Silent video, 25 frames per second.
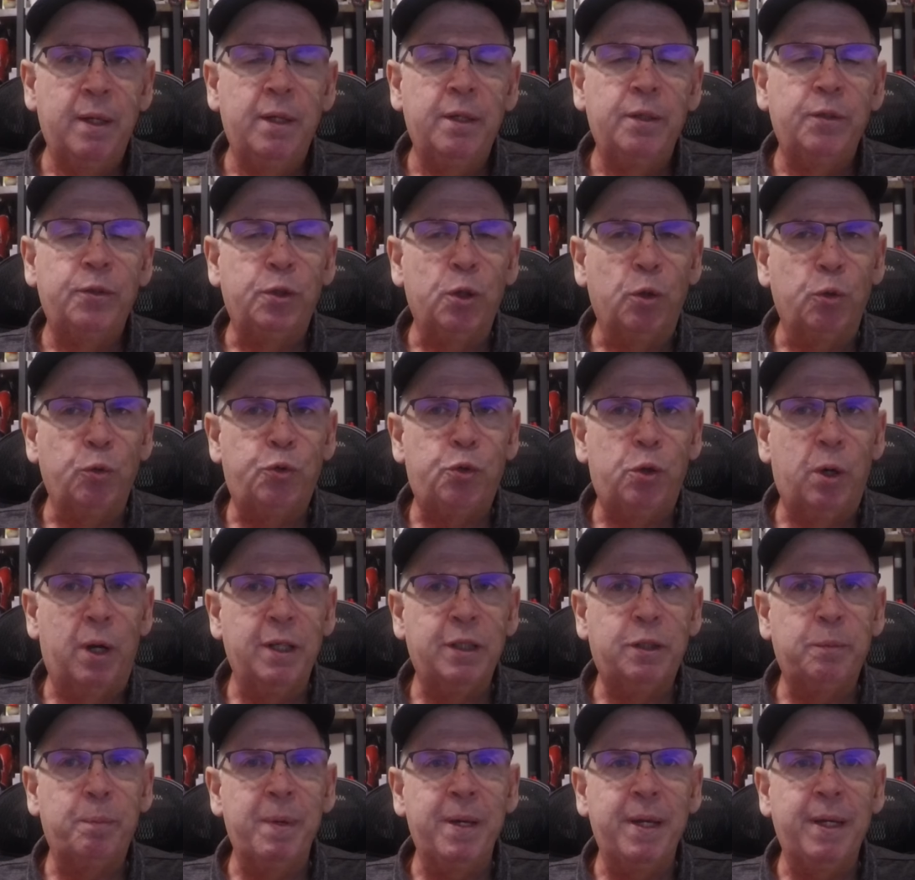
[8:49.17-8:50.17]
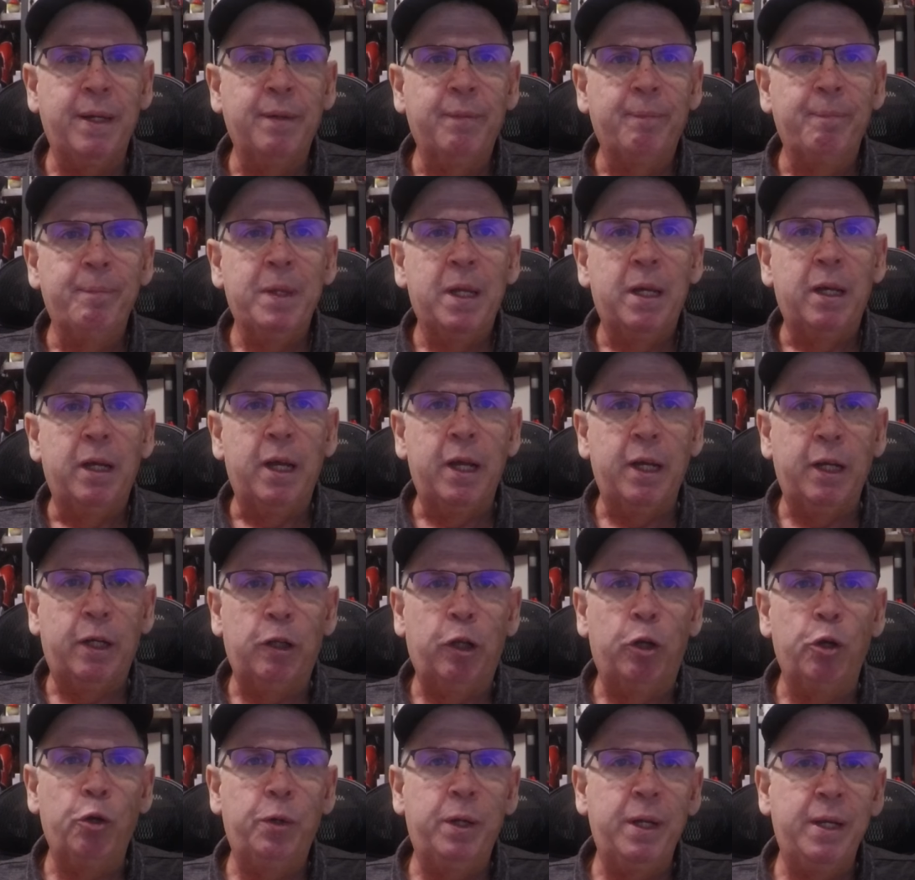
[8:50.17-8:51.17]
So trust me,
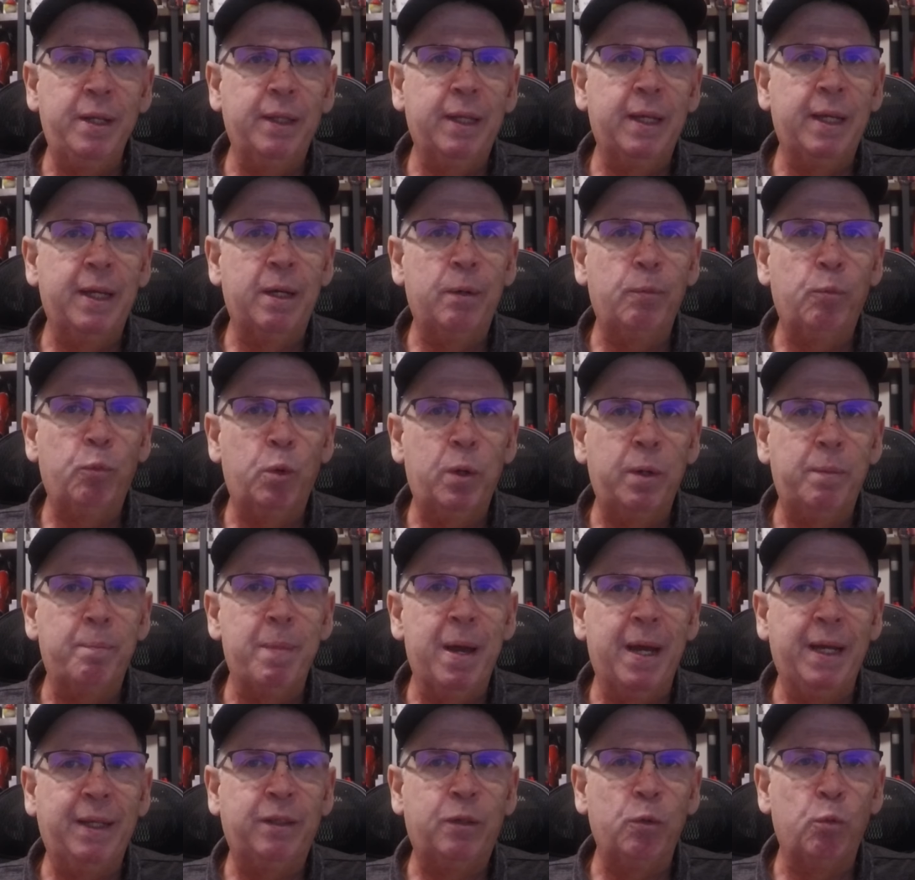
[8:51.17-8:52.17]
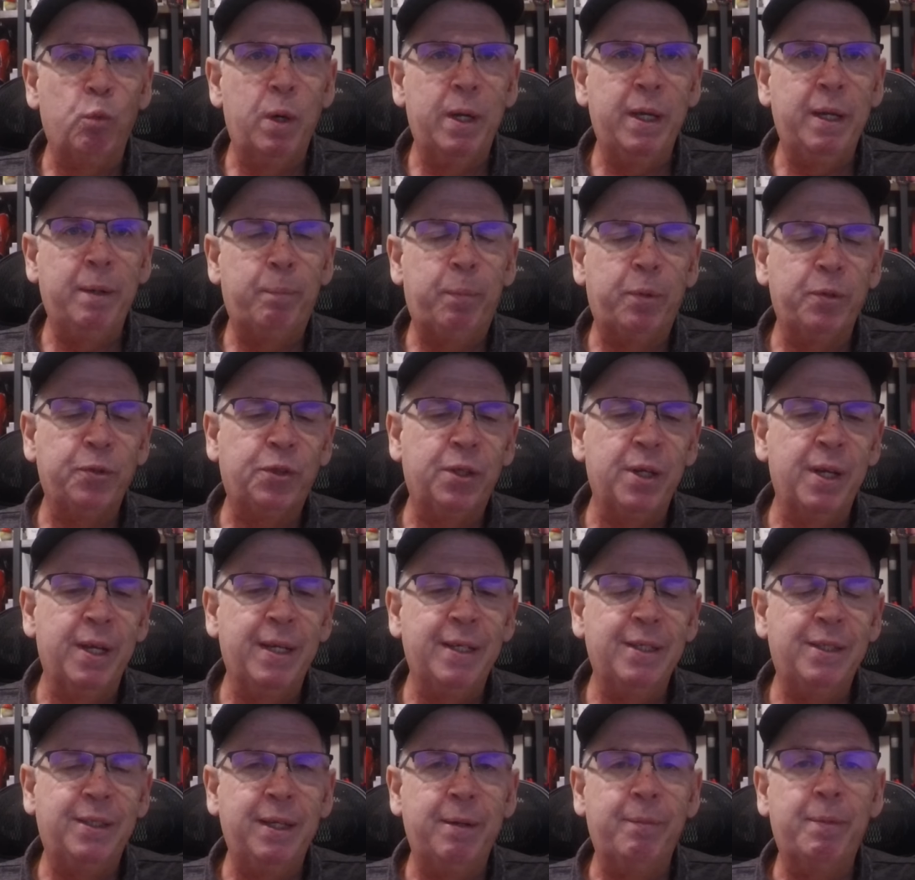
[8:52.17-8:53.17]
including them would make the winning
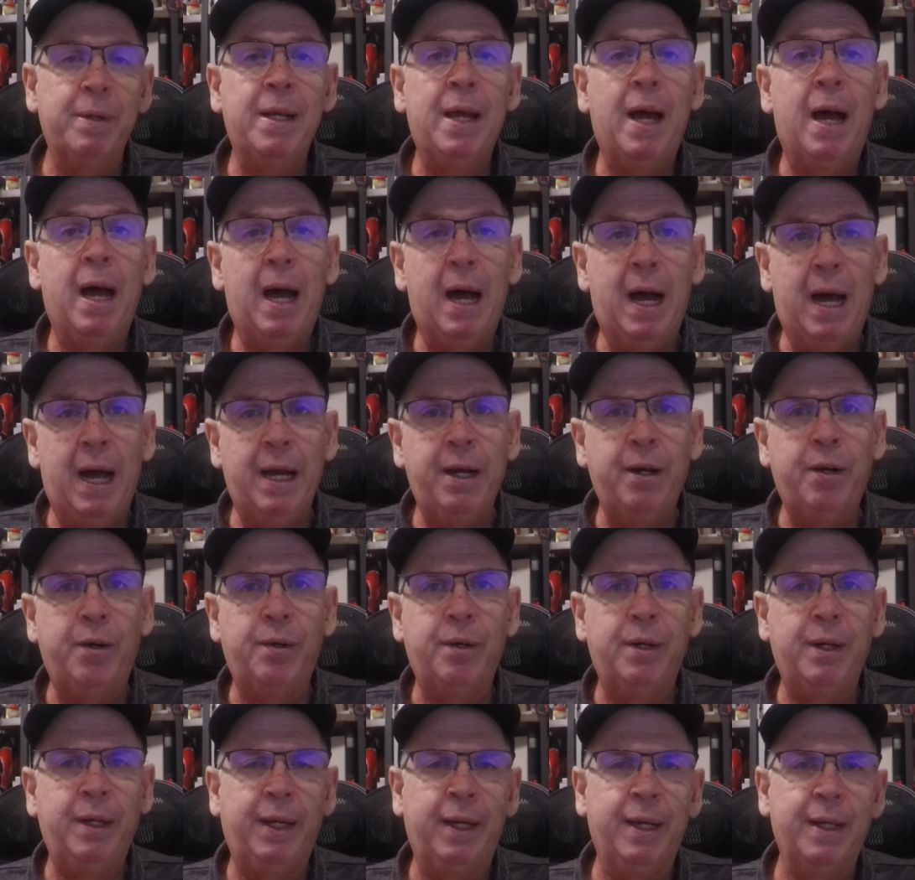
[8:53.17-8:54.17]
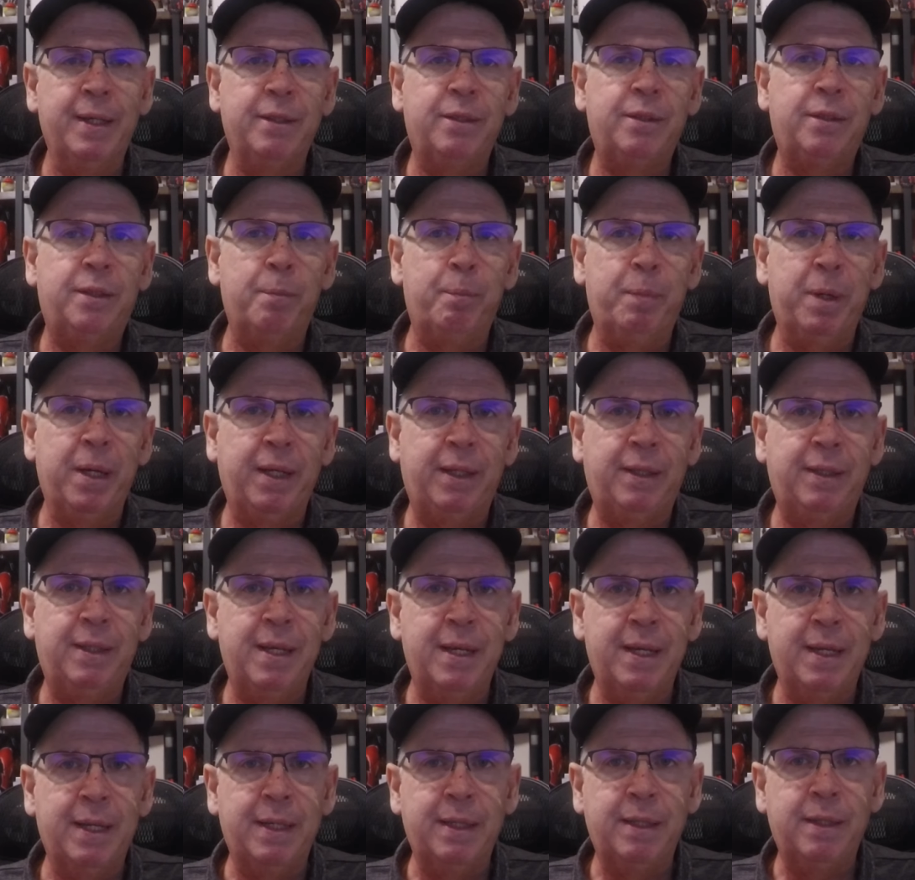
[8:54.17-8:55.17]
percentage even higher against the Big
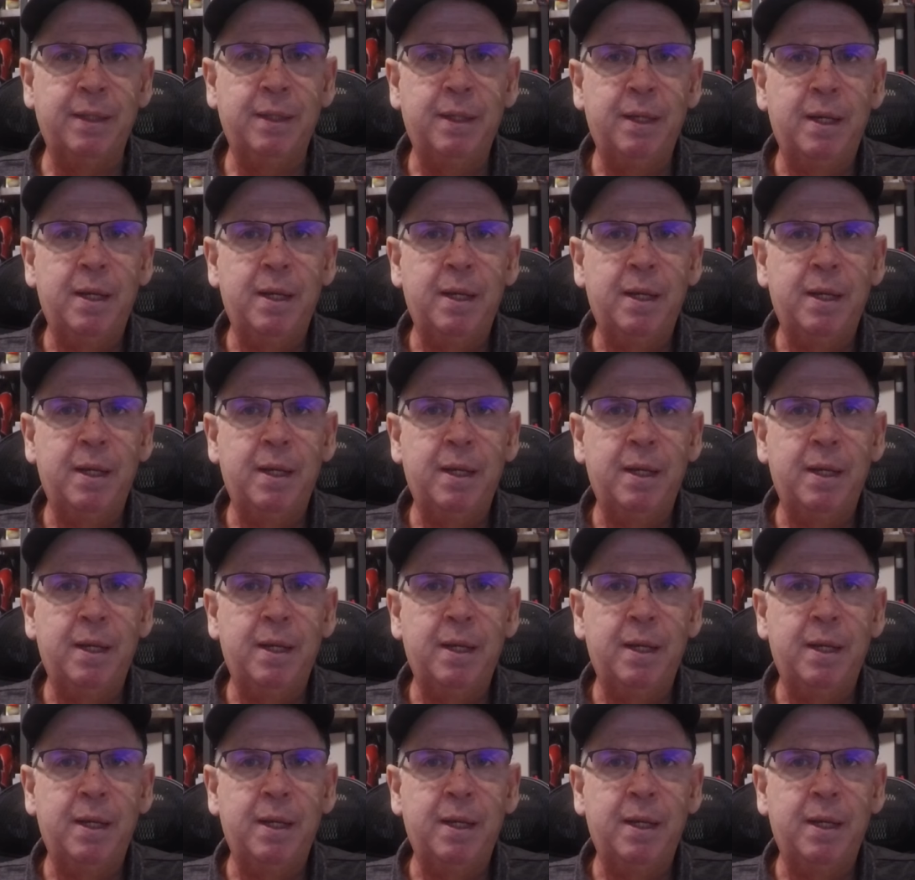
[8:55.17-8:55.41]
10